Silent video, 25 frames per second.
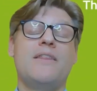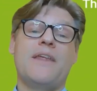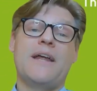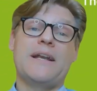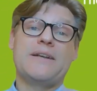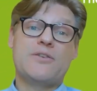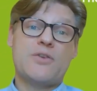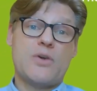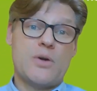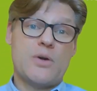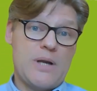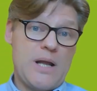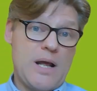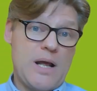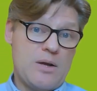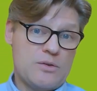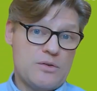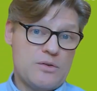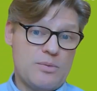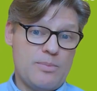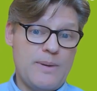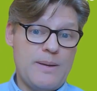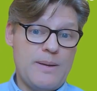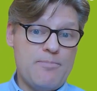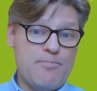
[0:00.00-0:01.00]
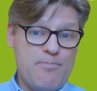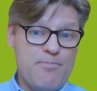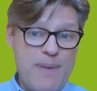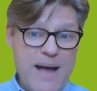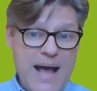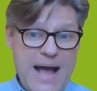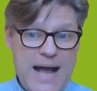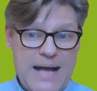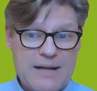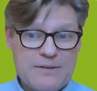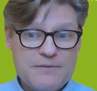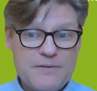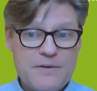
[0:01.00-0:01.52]
that turn out to be
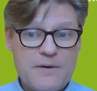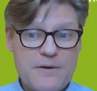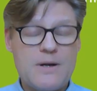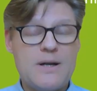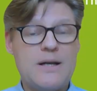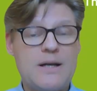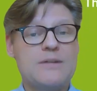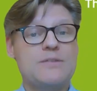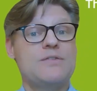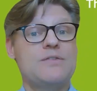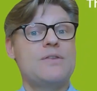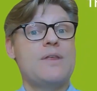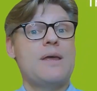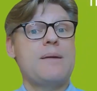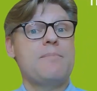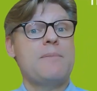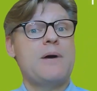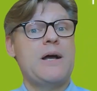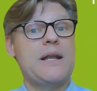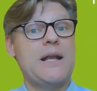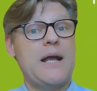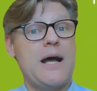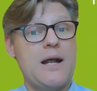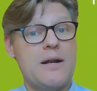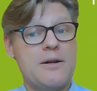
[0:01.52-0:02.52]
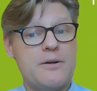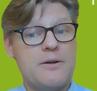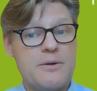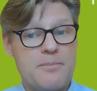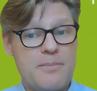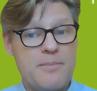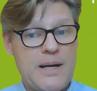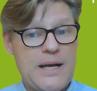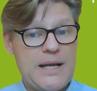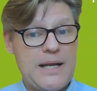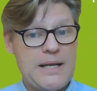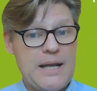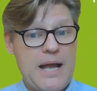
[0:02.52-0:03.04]
bad for us. They might
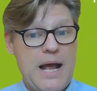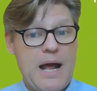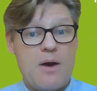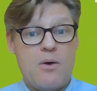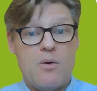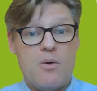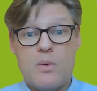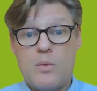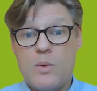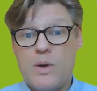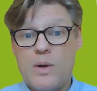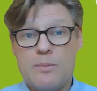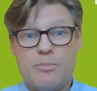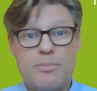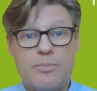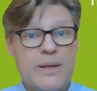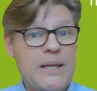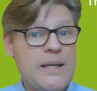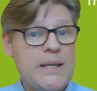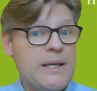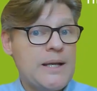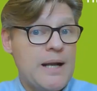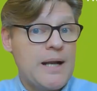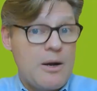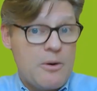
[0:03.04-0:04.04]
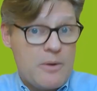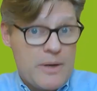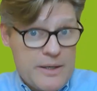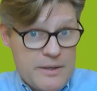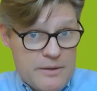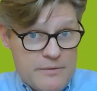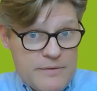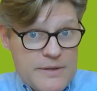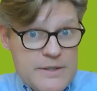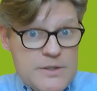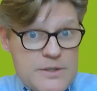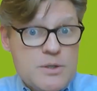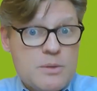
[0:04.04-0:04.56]
undermine our well-being, our
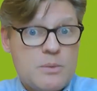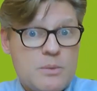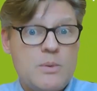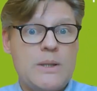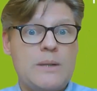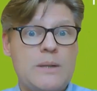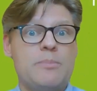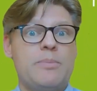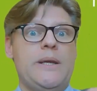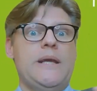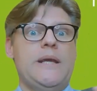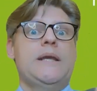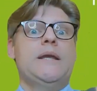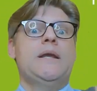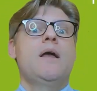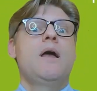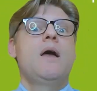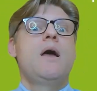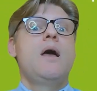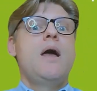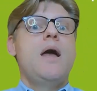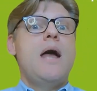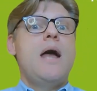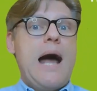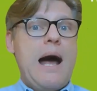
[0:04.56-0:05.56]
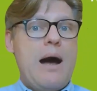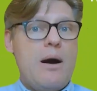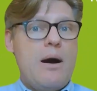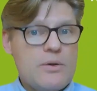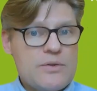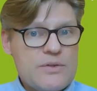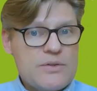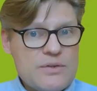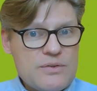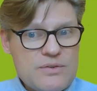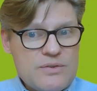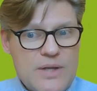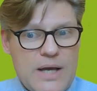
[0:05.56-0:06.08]
individual well-being, our
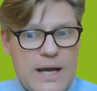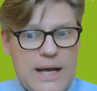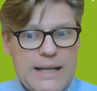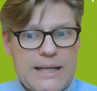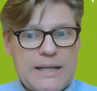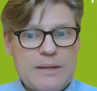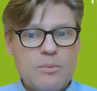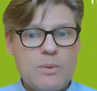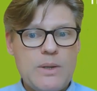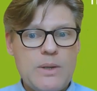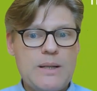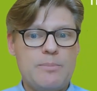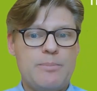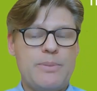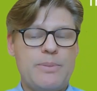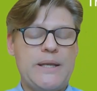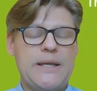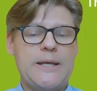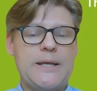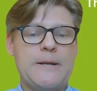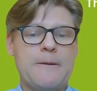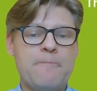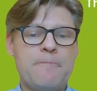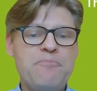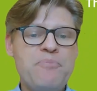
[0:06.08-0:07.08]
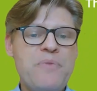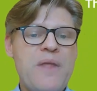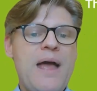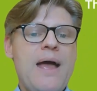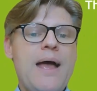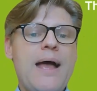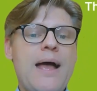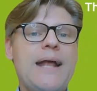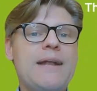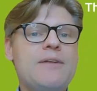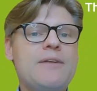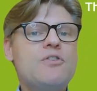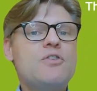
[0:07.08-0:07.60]
societal well-being.
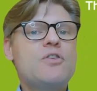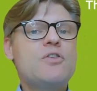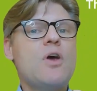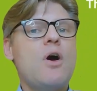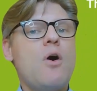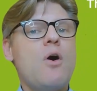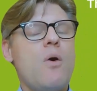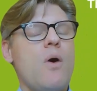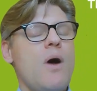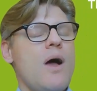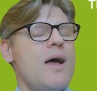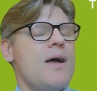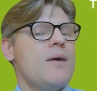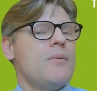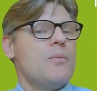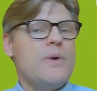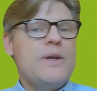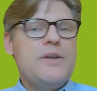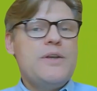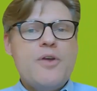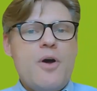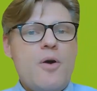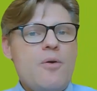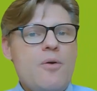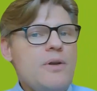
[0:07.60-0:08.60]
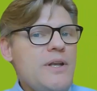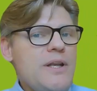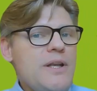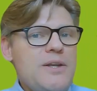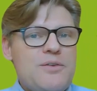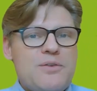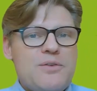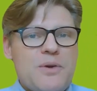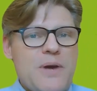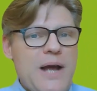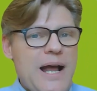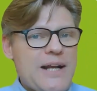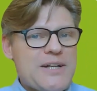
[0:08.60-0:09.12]
And so we don't
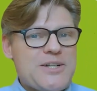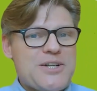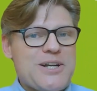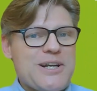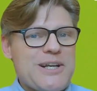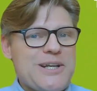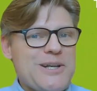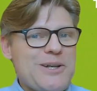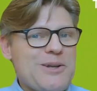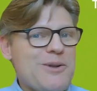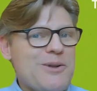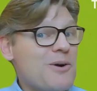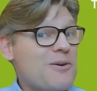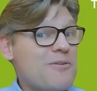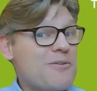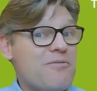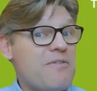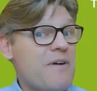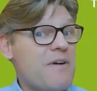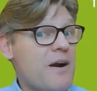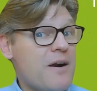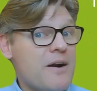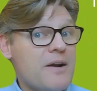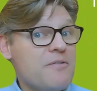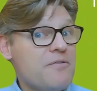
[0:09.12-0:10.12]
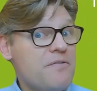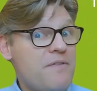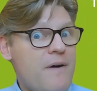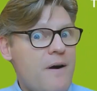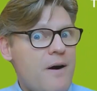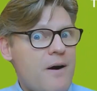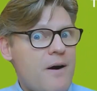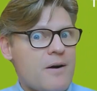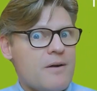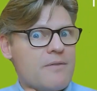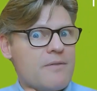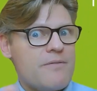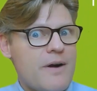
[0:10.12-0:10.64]
need to actually look very
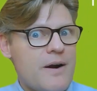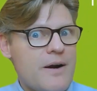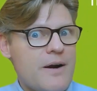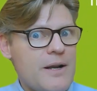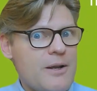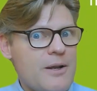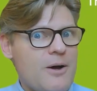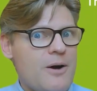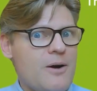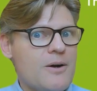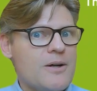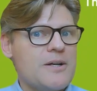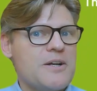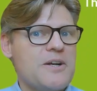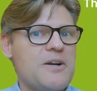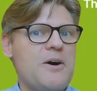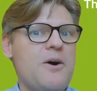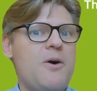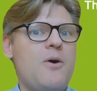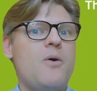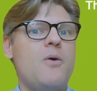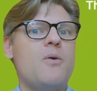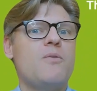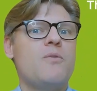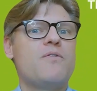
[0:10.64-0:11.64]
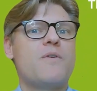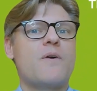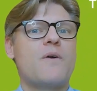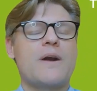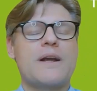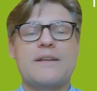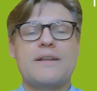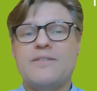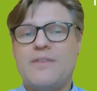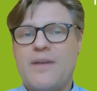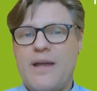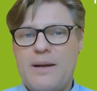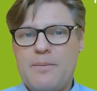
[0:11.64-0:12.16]
far or very long ago for
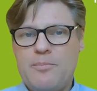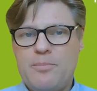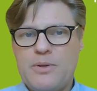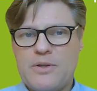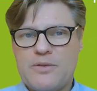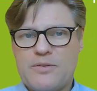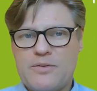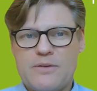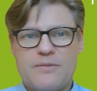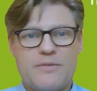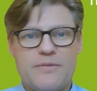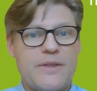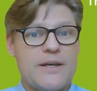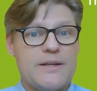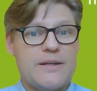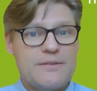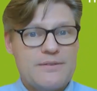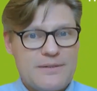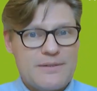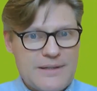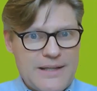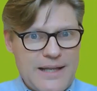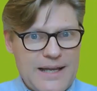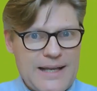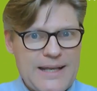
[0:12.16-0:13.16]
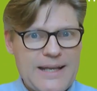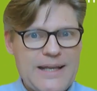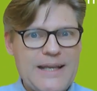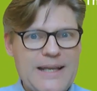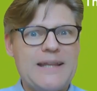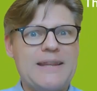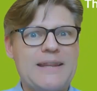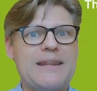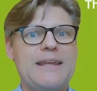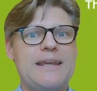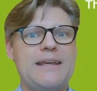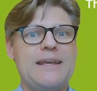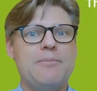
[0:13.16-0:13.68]
examples of this, like
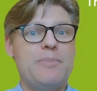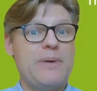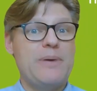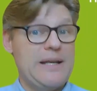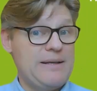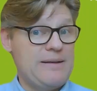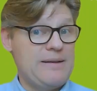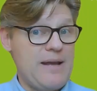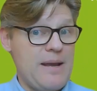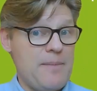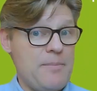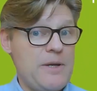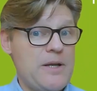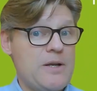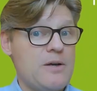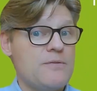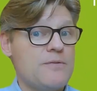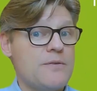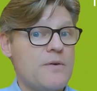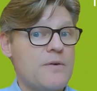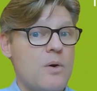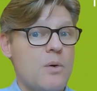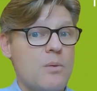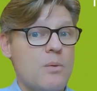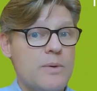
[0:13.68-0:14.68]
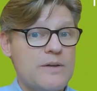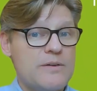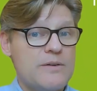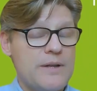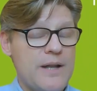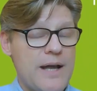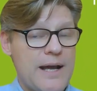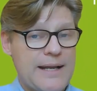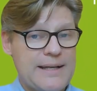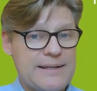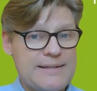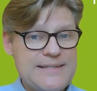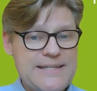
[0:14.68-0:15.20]
in the pandemic of
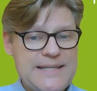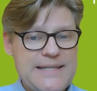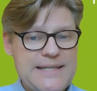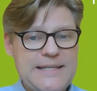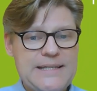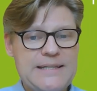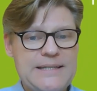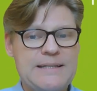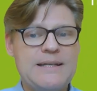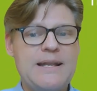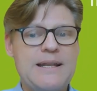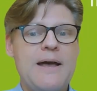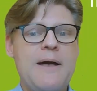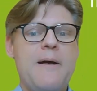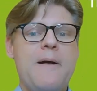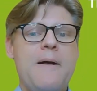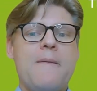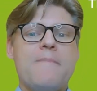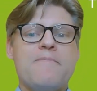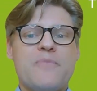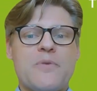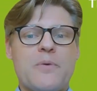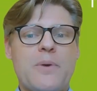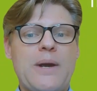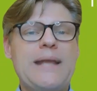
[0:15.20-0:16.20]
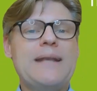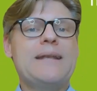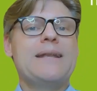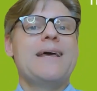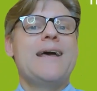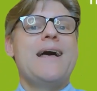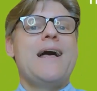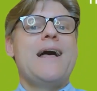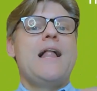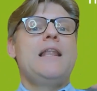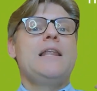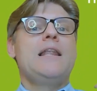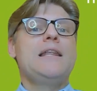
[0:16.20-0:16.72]
COVID-19, right?
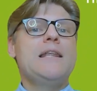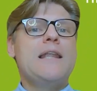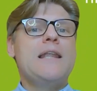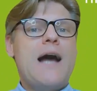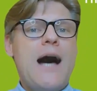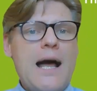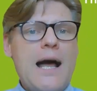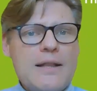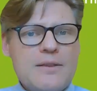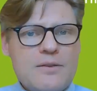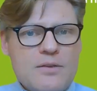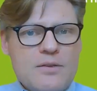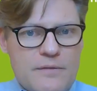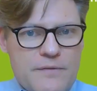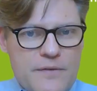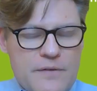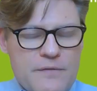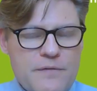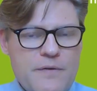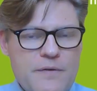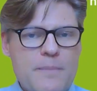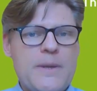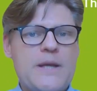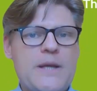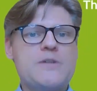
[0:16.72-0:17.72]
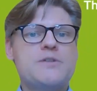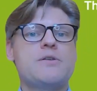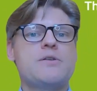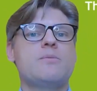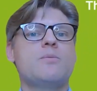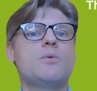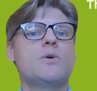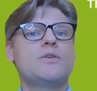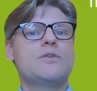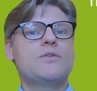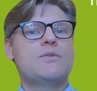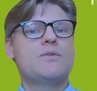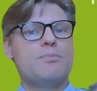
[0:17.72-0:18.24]
Lots of information
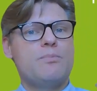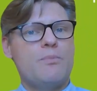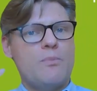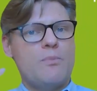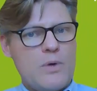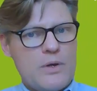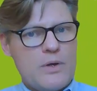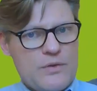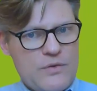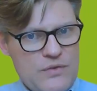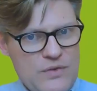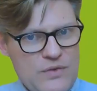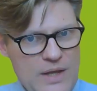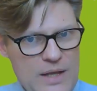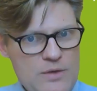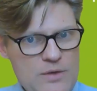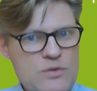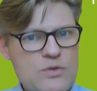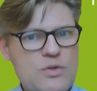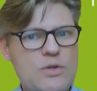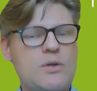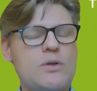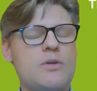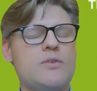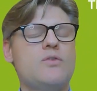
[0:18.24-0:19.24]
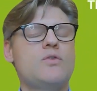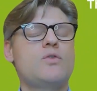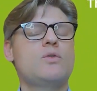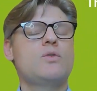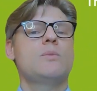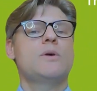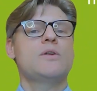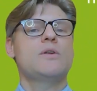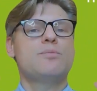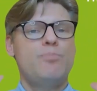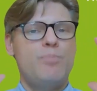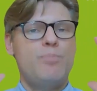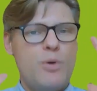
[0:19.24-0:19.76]
was sent to
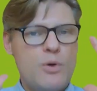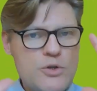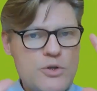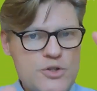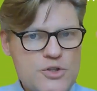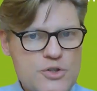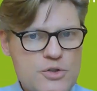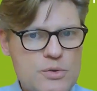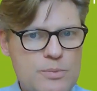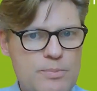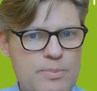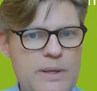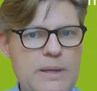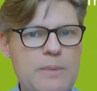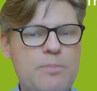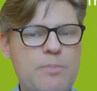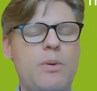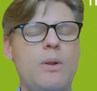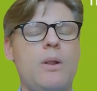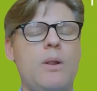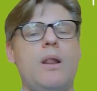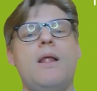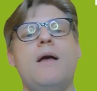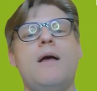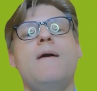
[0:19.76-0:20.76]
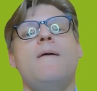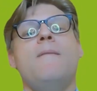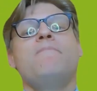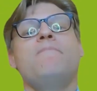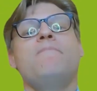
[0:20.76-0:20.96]
consumers, pushed to people.